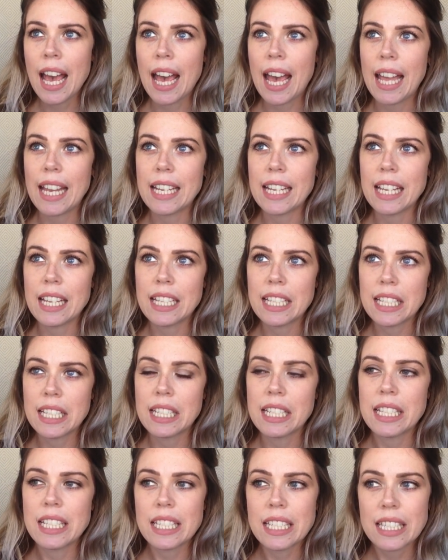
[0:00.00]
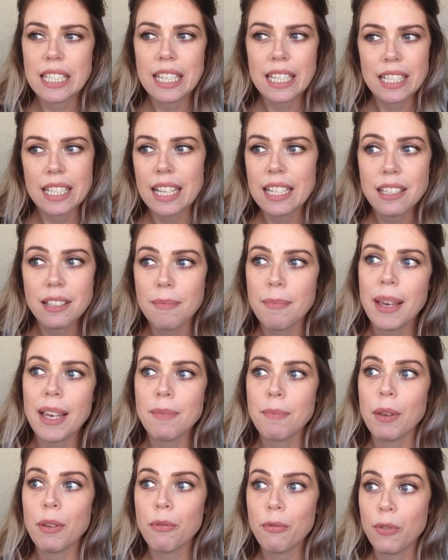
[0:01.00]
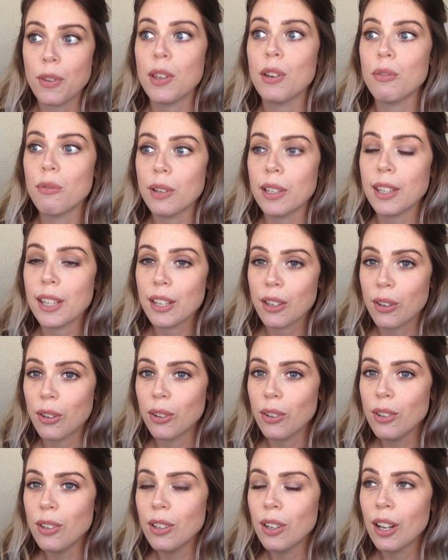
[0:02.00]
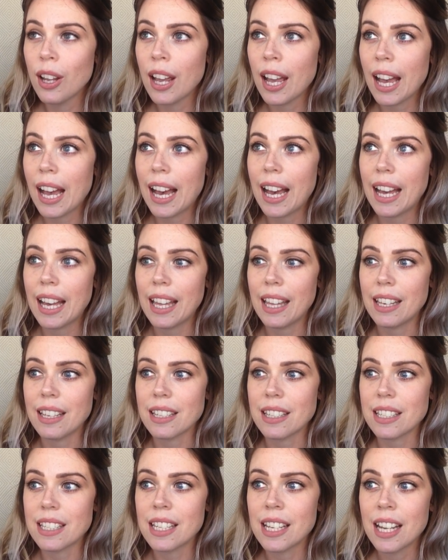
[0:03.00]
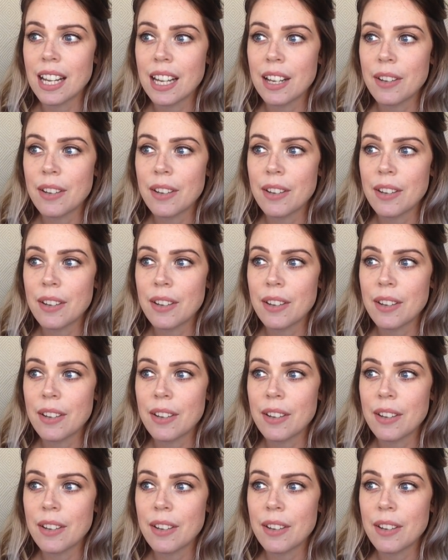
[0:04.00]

and it doesn't make me feel really good, and